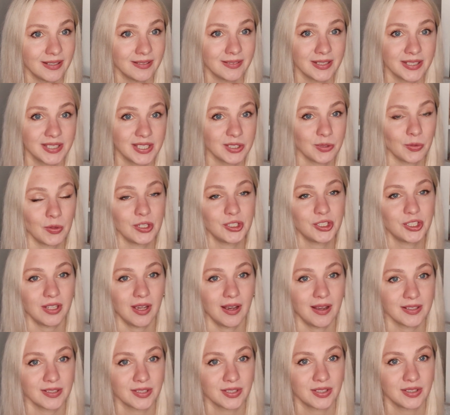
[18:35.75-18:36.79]
and this is why she
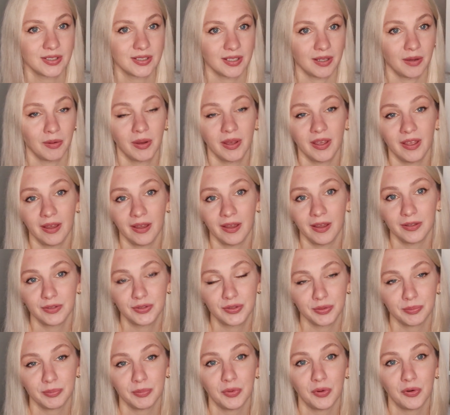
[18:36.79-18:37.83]
asked
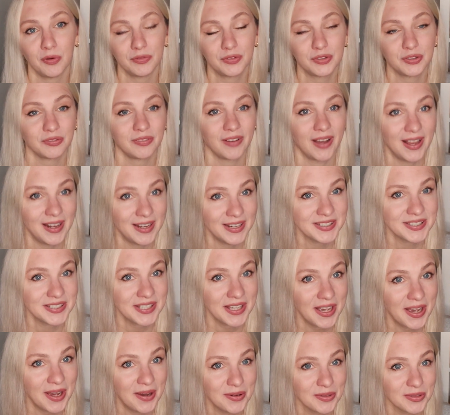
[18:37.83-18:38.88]
to move to Valya's
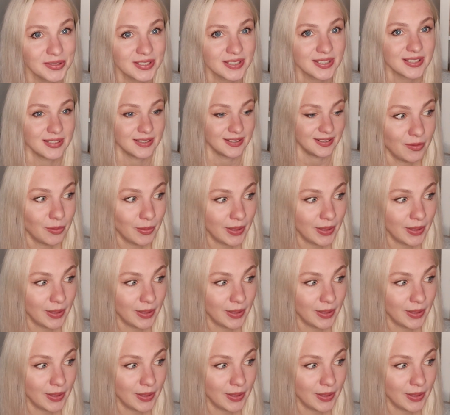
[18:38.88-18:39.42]
house.